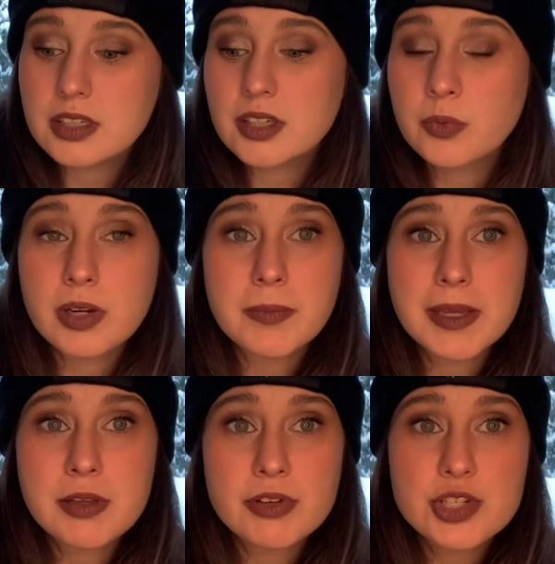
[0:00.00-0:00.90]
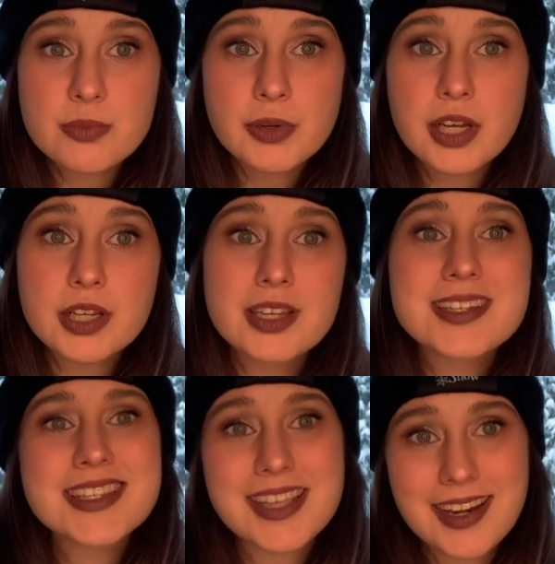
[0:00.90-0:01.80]
you want to make me read your book?
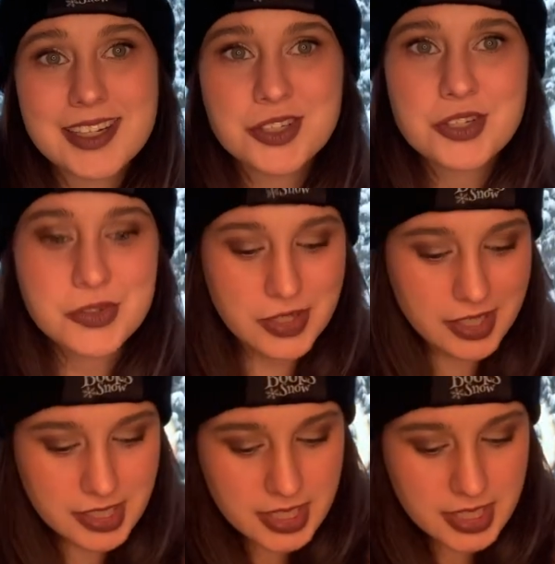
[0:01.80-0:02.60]
Set it in New York.